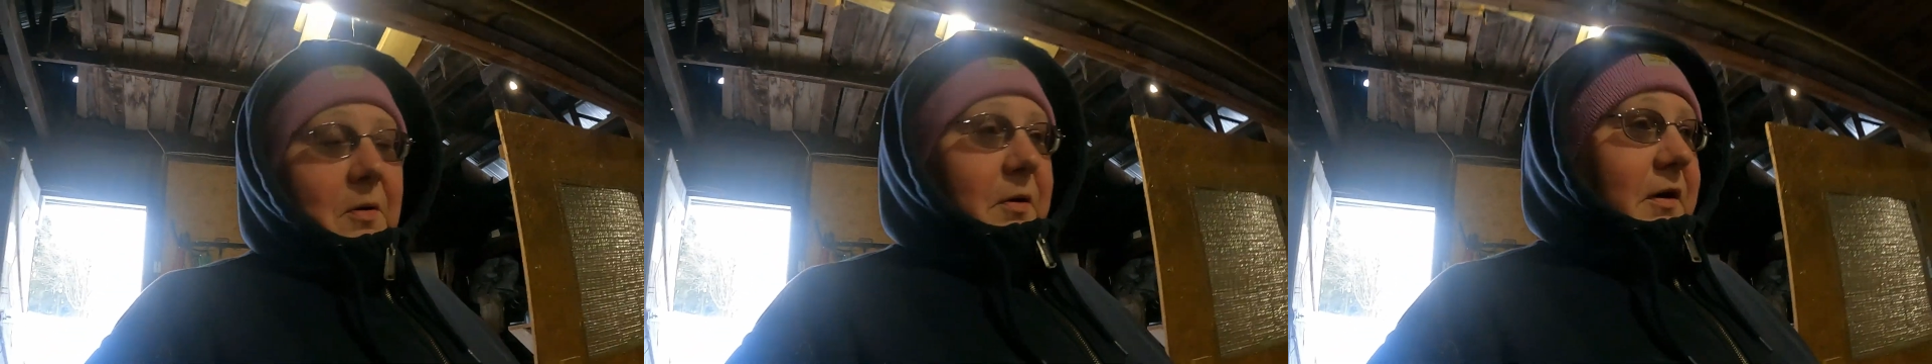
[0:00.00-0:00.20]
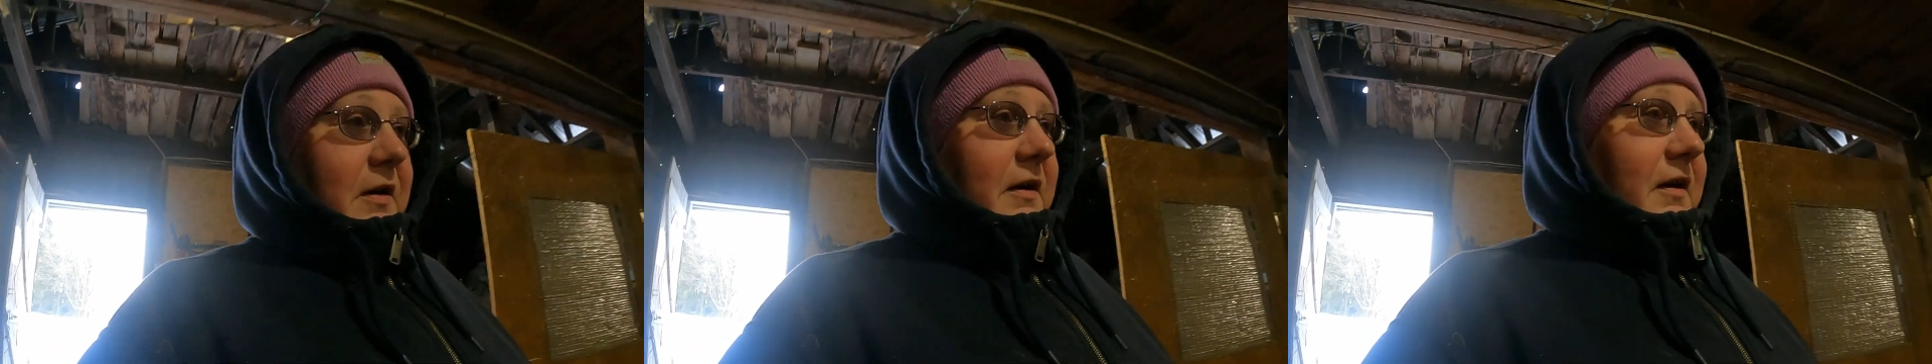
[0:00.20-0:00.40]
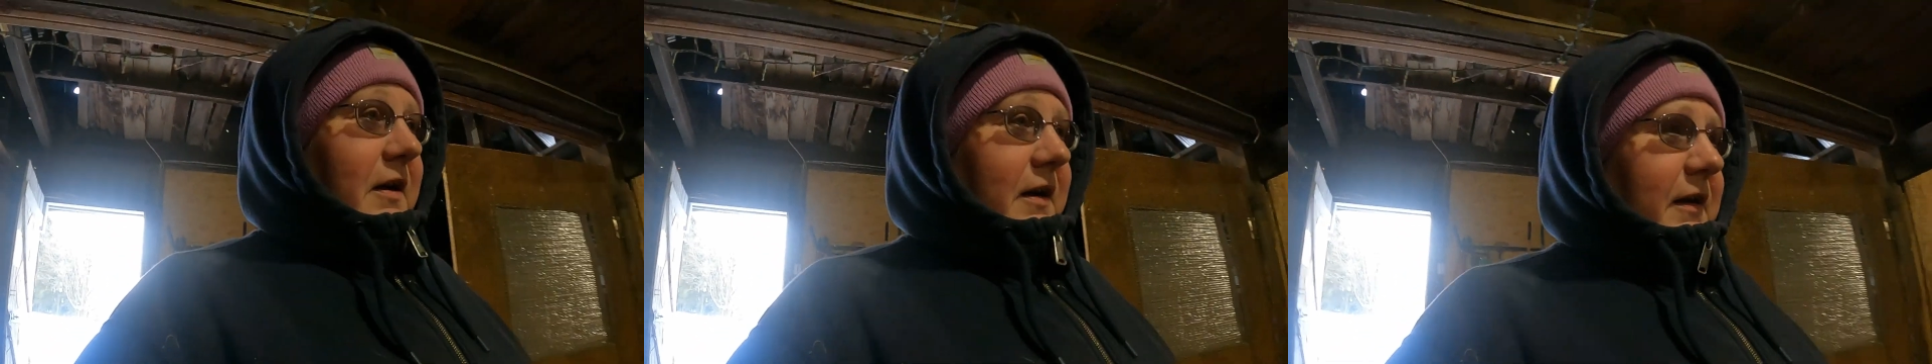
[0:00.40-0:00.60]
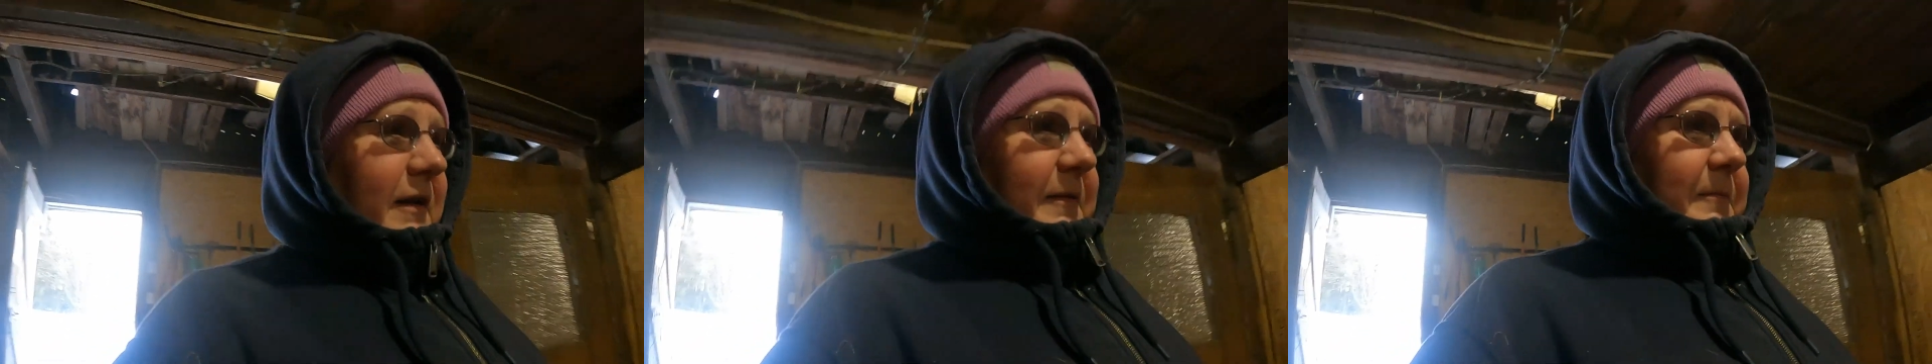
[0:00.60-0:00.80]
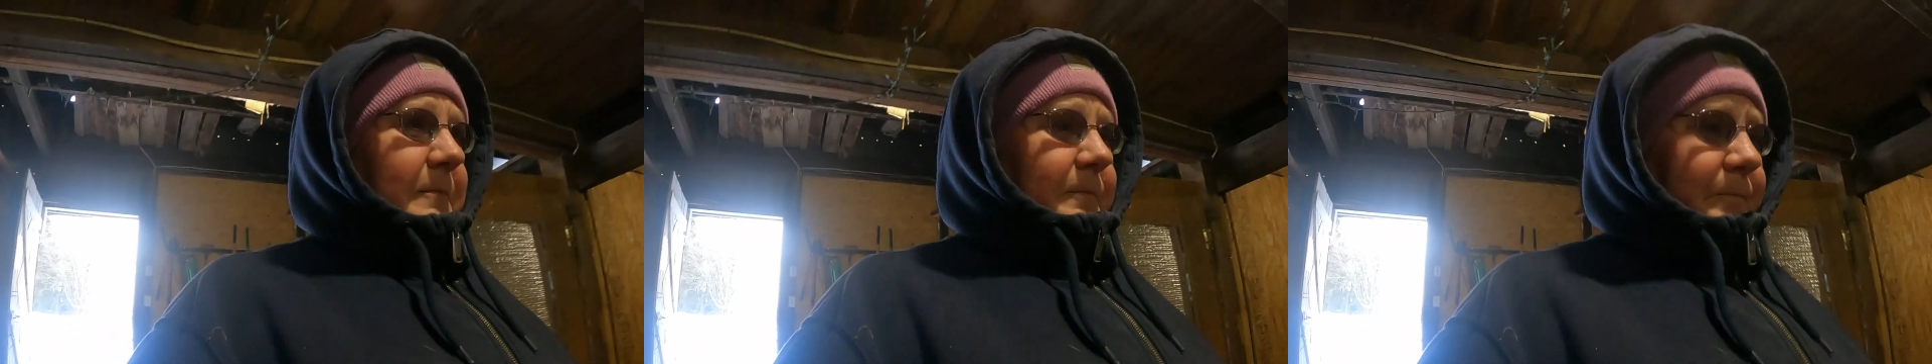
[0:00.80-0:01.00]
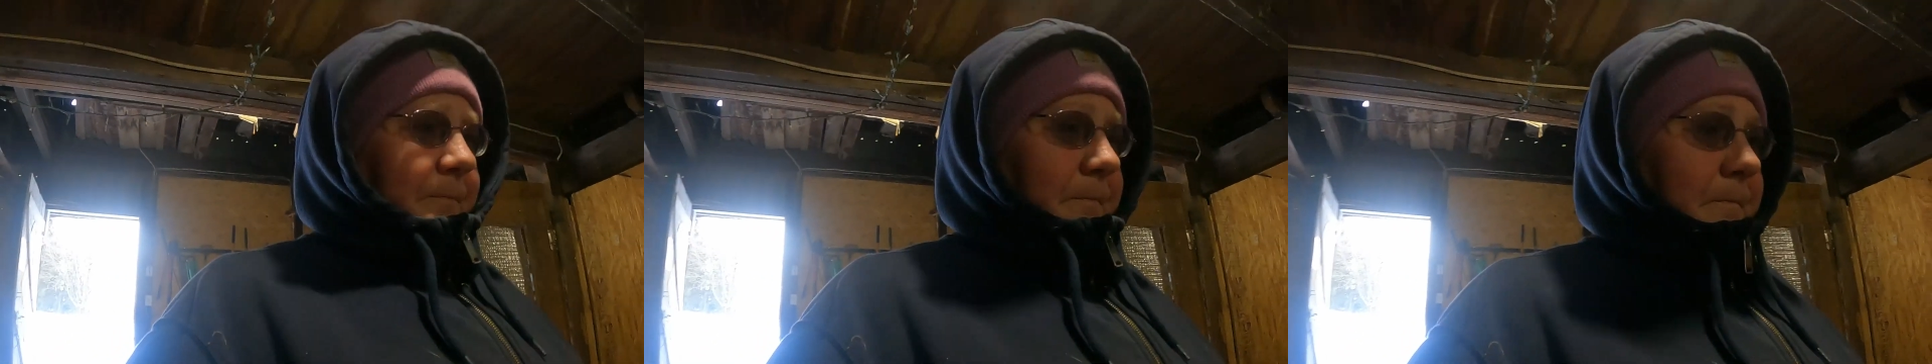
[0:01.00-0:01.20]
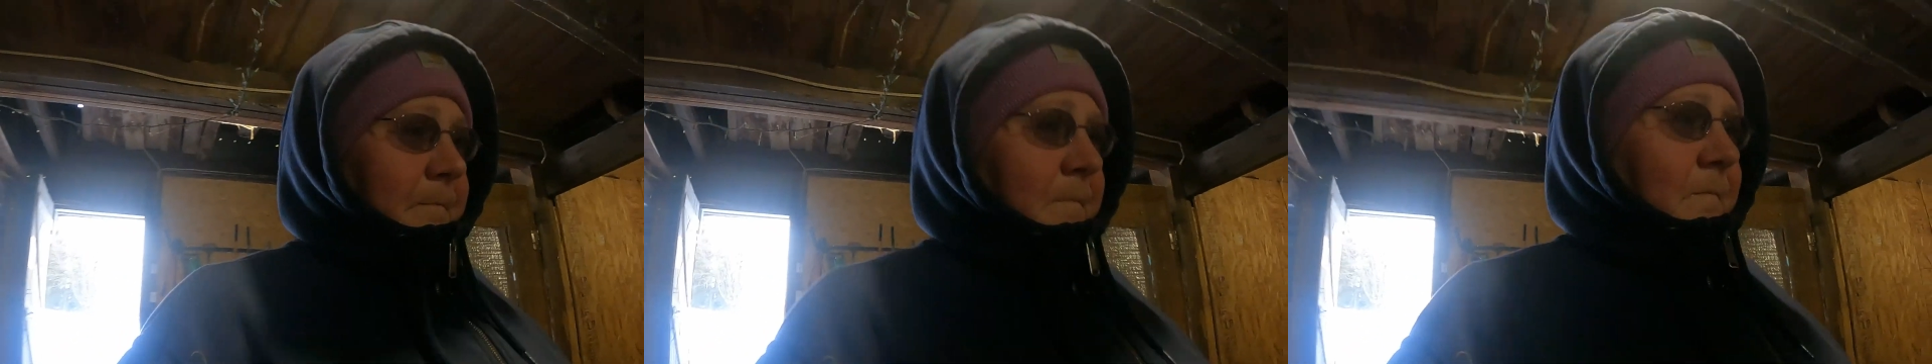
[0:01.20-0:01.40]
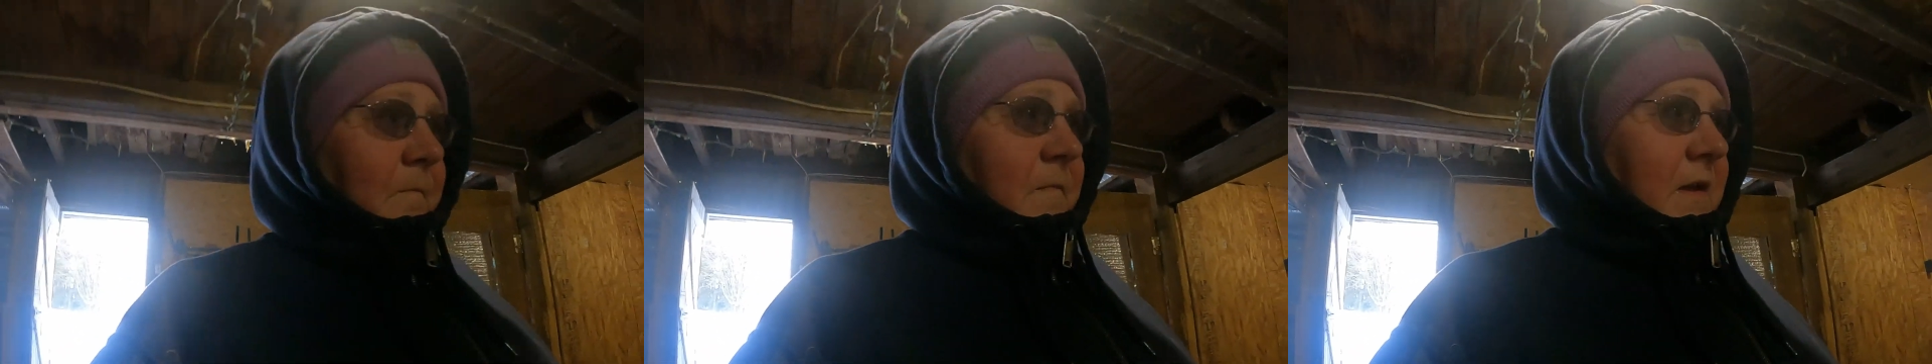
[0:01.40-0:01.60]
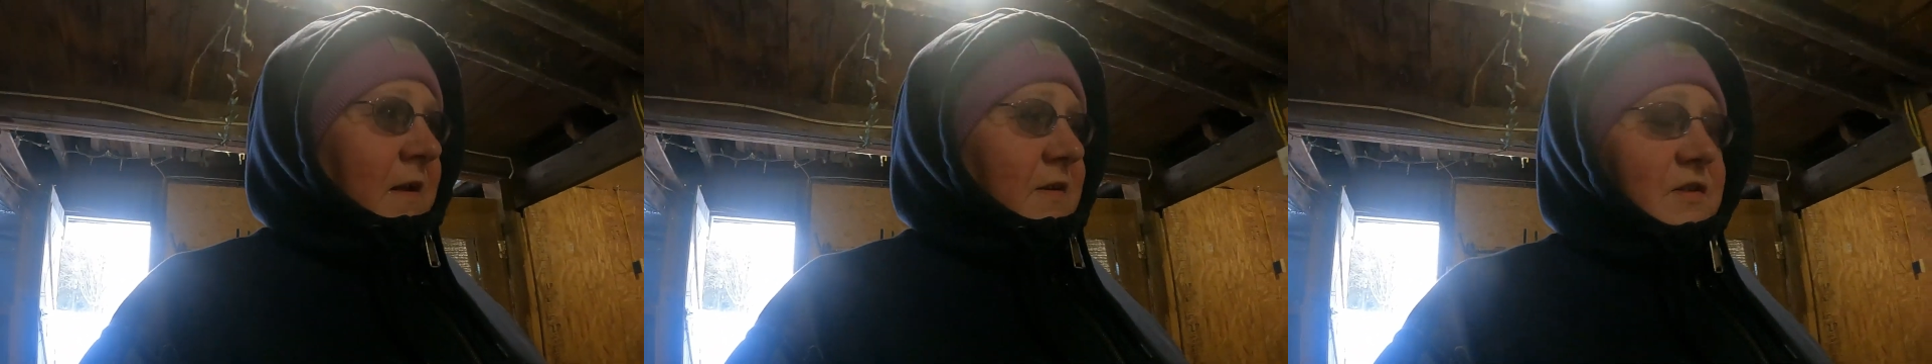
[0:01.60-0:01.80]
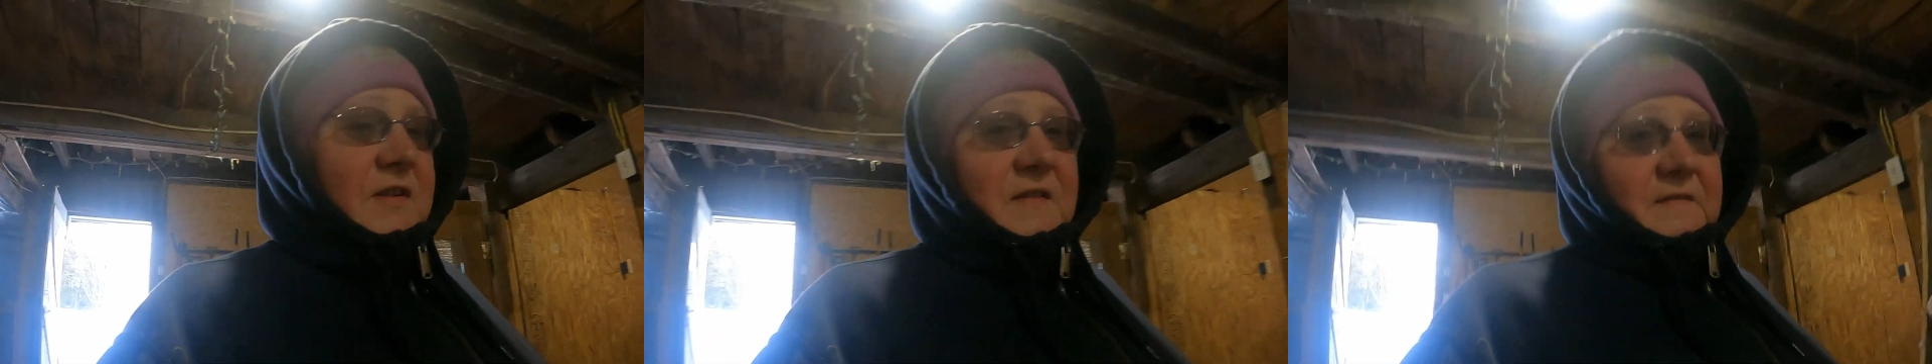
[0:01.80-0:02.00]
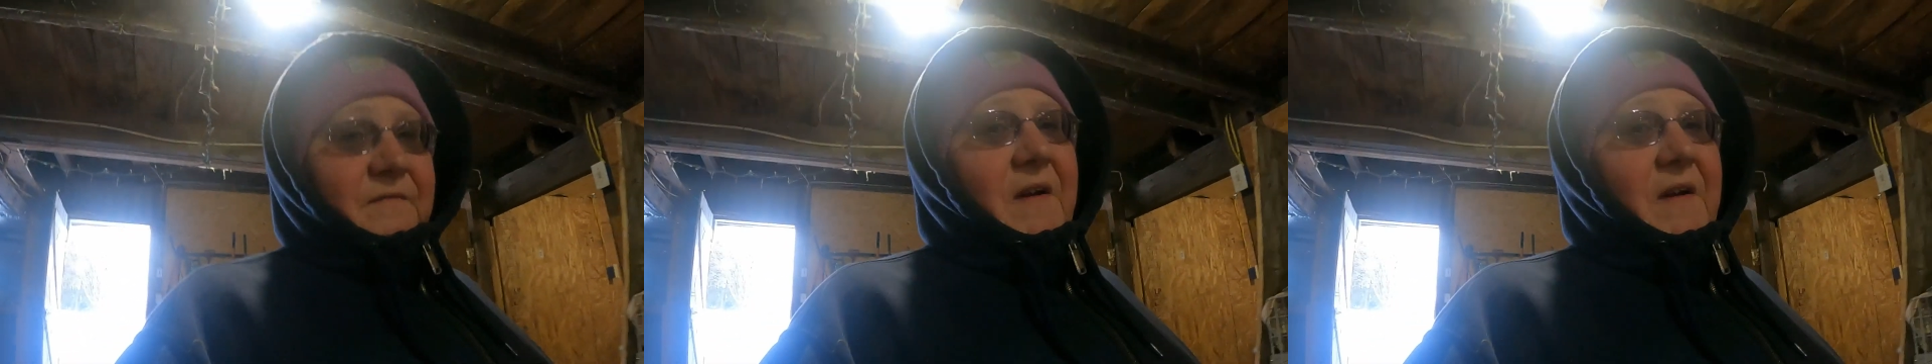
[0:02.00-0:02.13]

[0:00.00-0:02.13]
or just